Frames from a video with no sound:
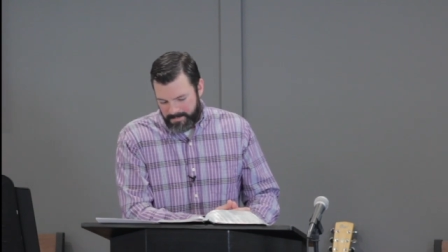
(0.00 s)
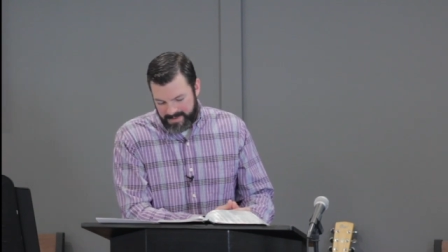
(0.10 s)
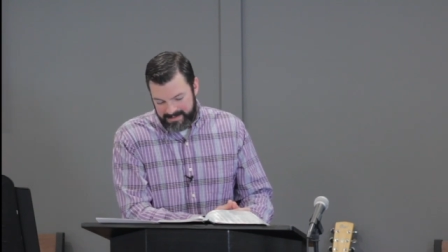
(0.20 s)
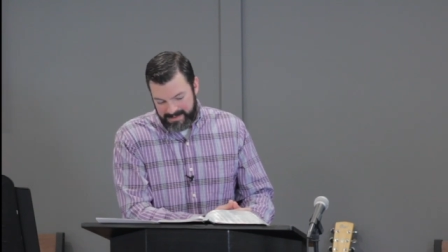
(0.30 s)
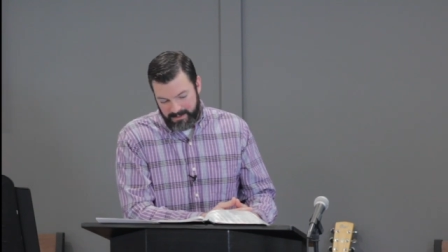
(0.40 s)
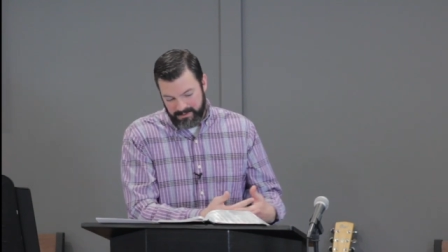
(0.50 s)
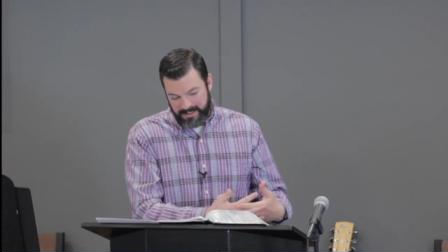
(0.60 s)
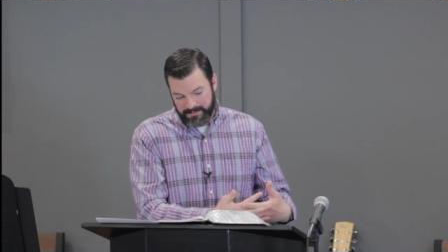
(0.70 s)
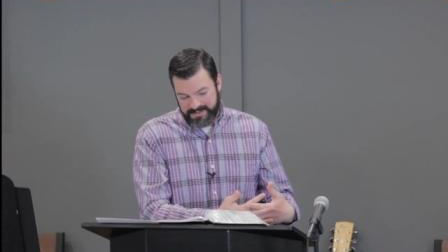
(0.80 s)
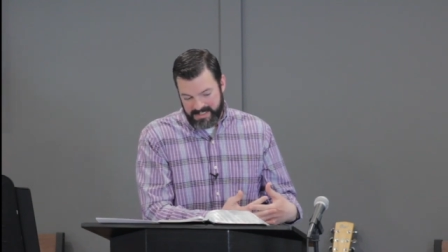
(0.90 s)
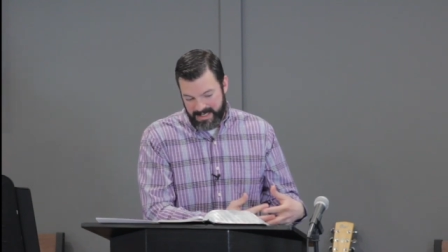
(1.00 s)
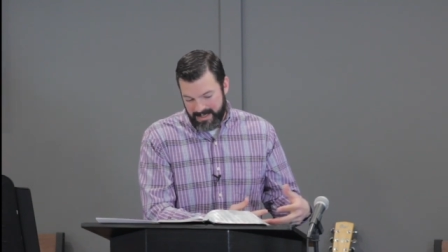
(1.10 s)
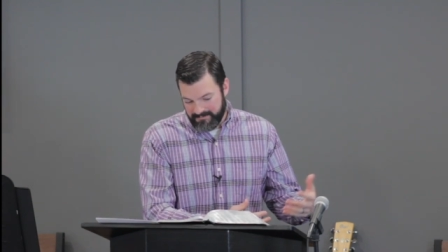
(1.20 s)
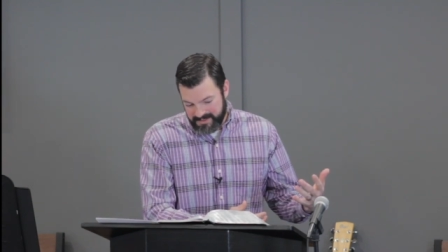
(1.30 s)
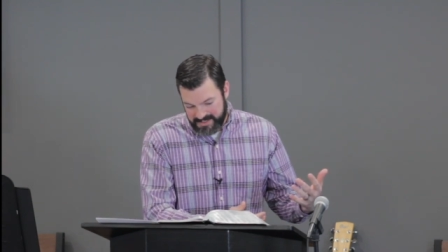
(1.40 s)
and that we're able to
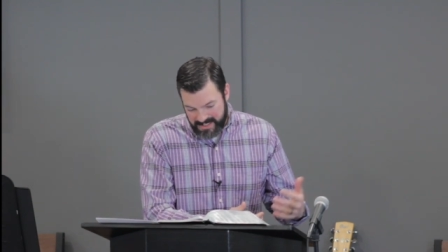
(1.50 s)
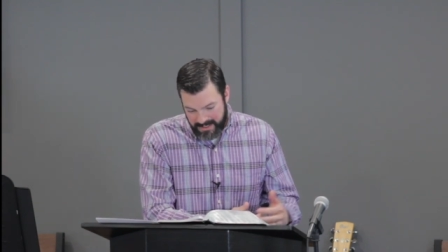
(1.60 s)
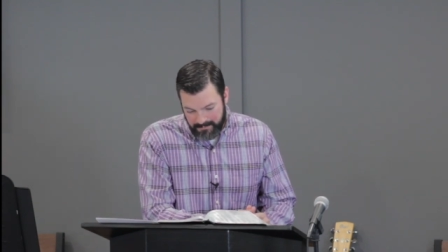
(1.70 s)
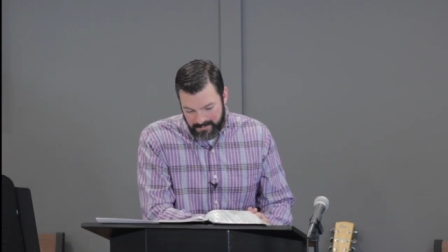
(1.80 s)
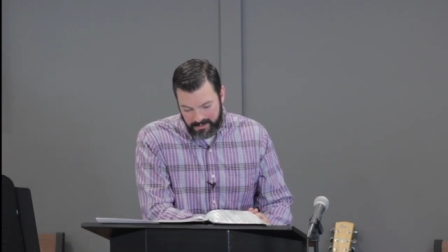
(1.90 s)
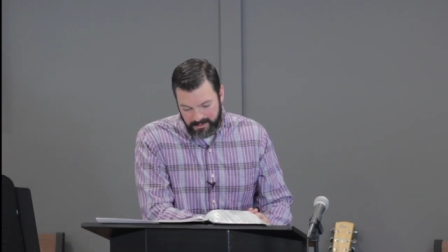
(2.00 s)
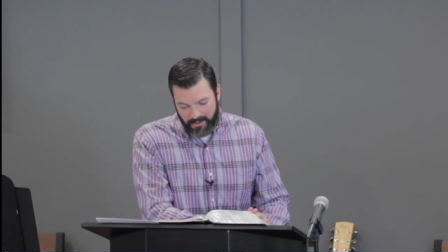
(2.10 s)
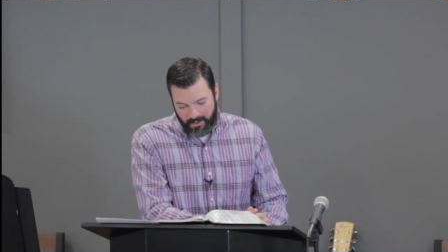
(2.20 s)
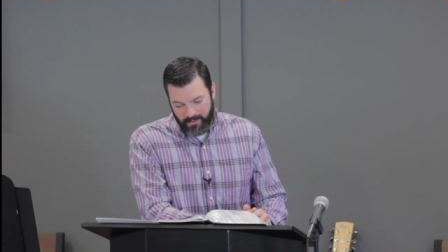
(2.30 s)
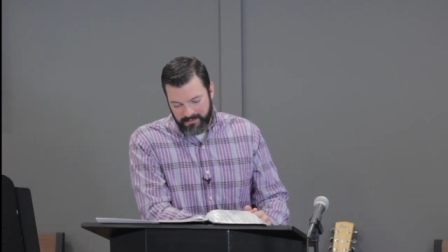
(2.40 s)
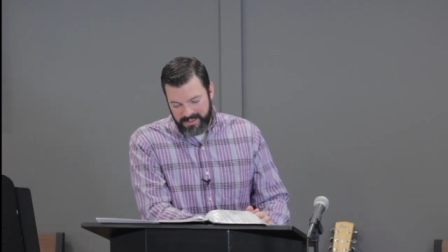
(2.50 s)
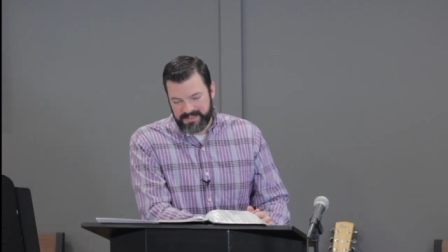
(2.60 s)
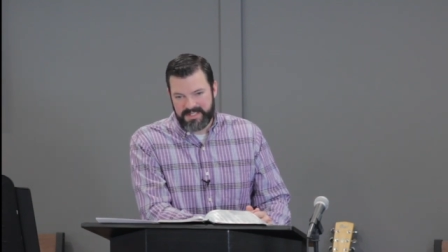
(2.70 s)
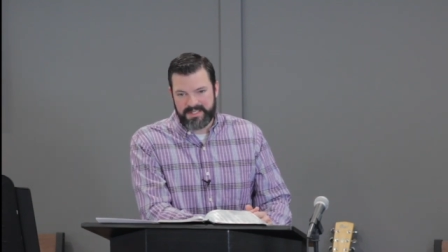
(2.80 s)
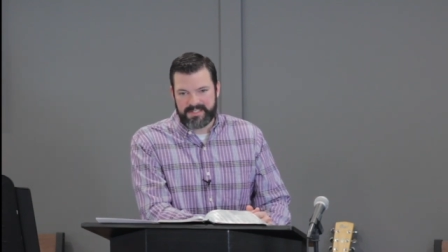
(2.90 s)
have the same goal that
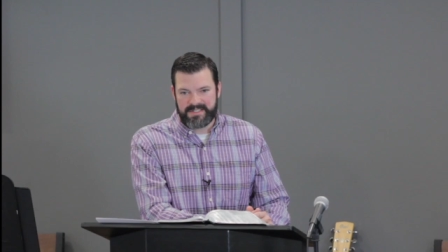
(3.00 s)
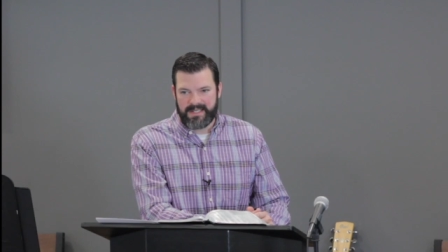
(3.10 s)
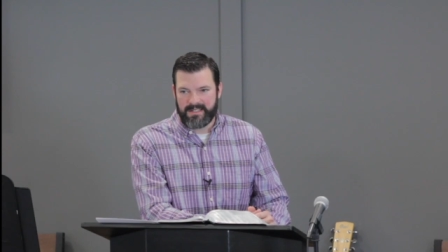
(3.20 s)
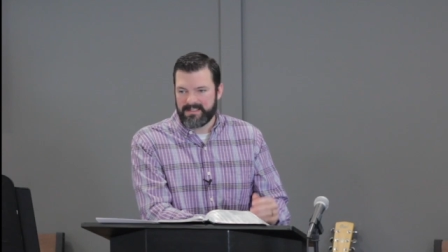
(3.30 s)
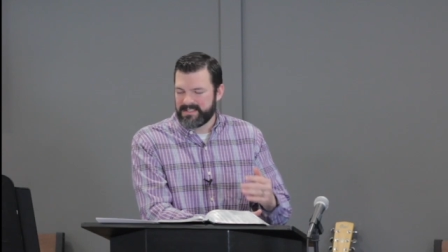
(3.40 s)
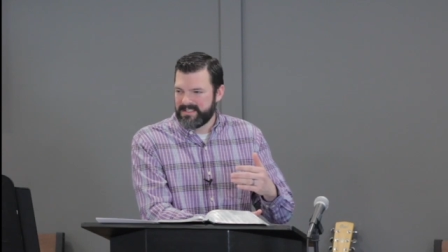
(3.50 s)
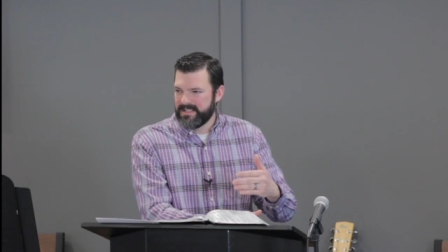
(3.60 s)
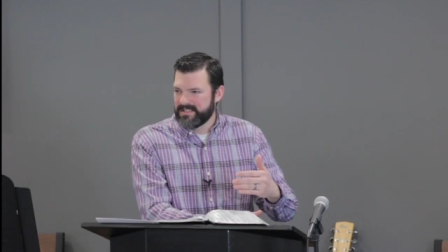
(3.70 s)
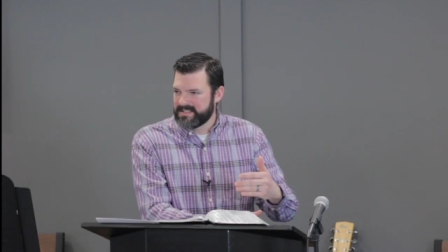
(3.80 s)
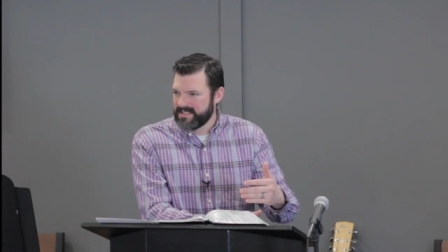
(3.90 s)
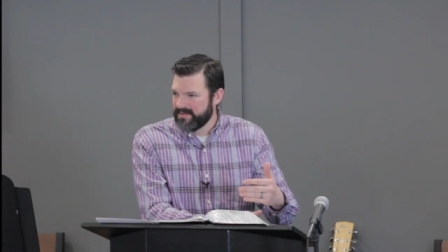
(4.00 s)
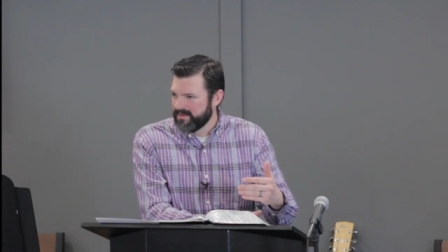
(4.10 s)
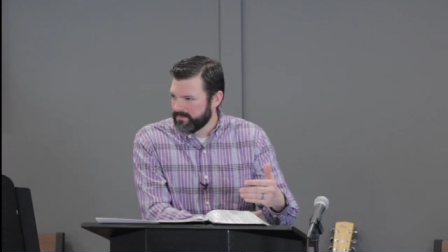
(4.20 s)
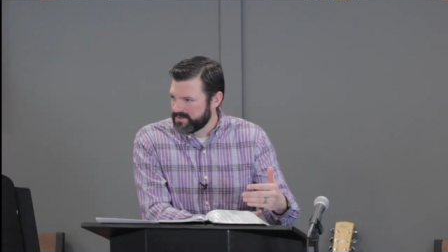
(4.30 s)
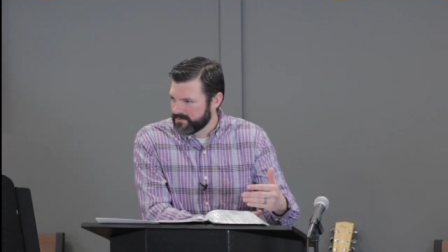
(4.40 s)
Jesus had to seek and to save
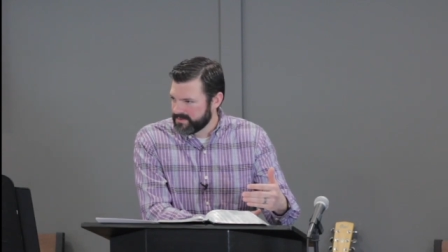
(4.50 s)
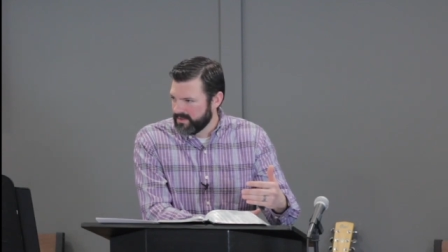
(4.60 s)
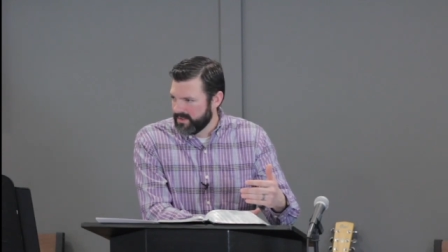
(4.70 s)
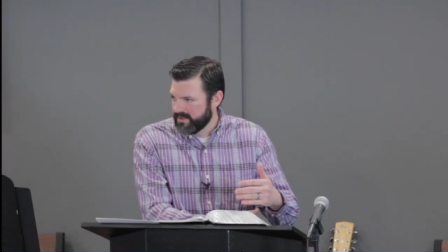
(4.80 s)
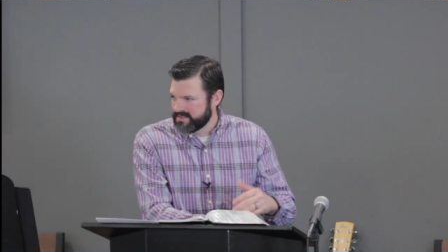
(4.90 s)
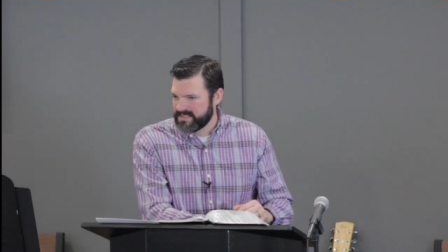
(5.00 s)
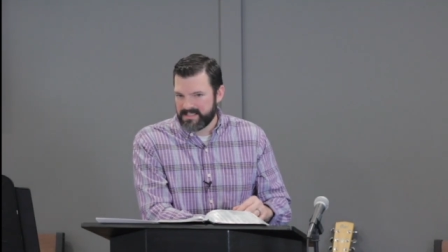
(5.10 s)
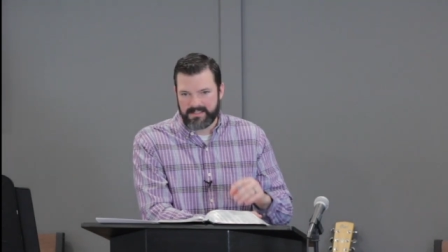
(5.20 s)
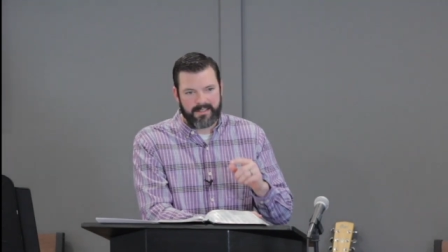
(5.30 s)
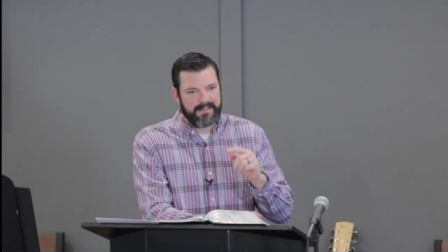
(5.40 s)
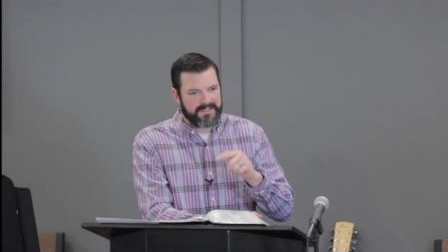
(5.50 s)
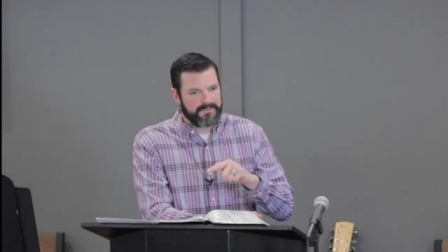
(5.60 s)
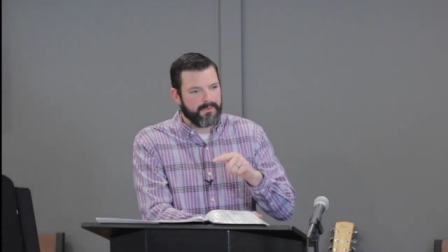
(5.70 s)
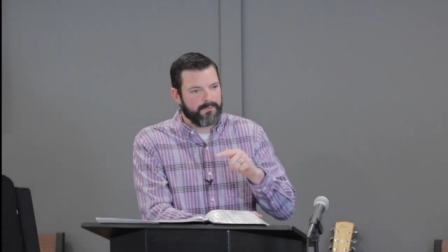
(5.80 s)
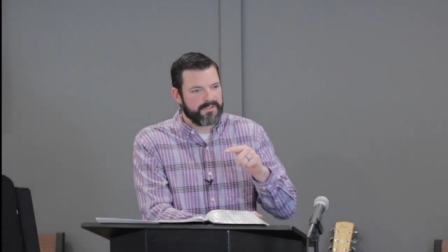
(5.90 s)
that which was lost. He says, All right, that's
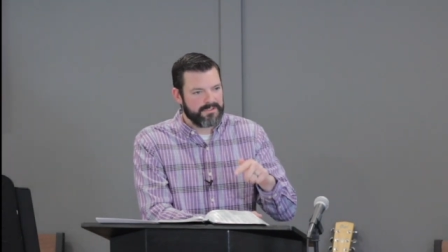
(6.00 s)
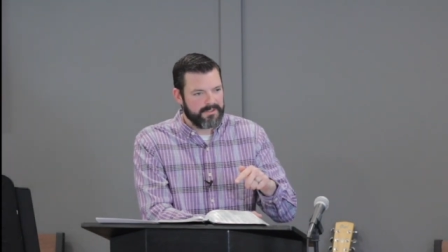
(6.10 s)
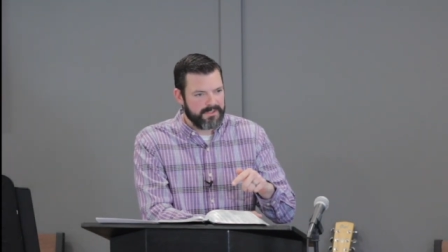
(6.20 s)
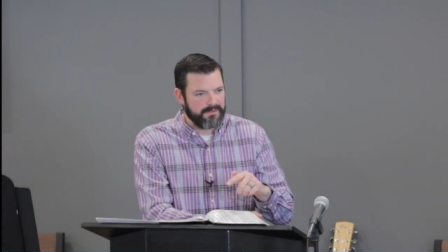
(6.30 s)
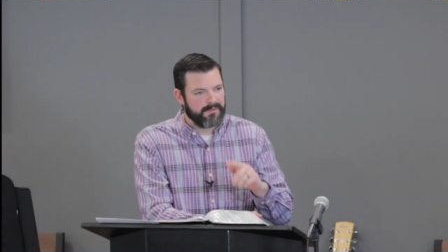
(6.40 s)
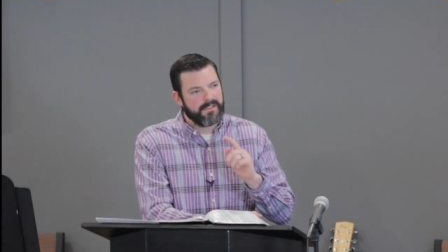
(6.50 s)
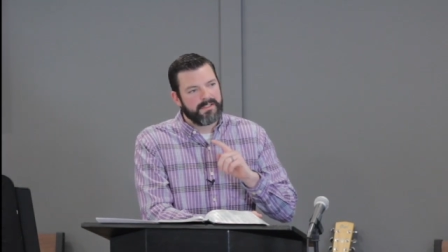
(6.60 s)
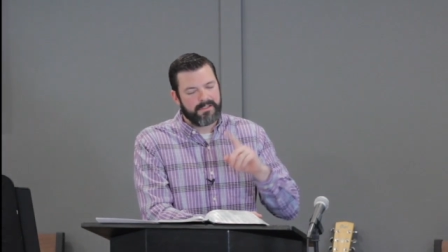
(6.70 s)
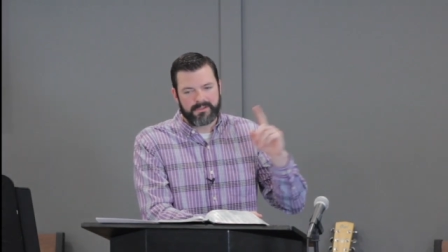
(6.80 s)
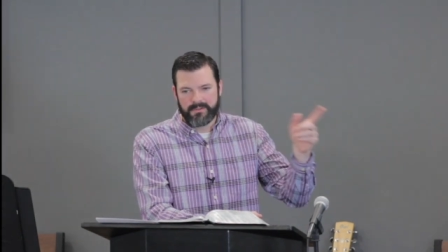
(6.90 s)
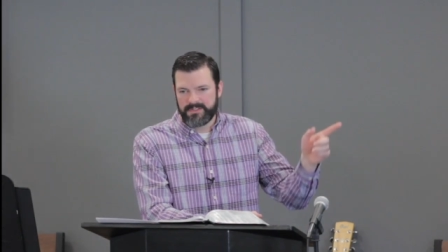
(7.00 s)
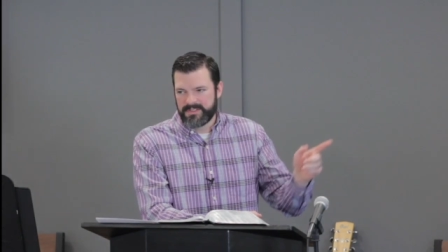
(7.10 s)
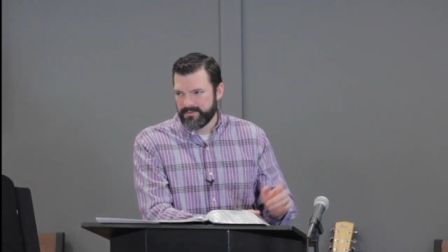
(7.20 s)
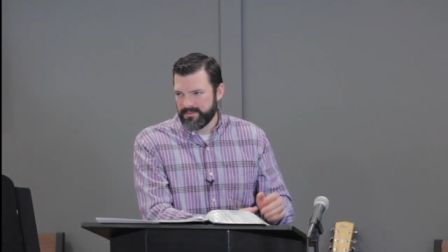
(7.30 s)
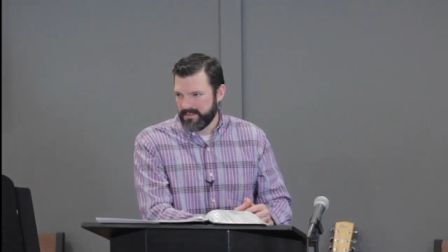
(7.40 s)
what I want you to do. Now go and
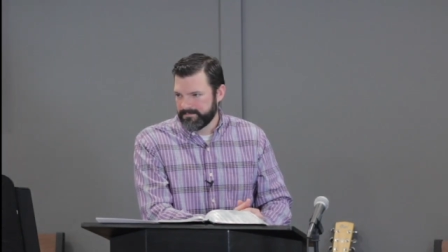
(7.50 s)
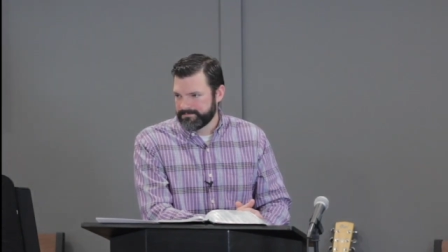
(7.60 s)
do it.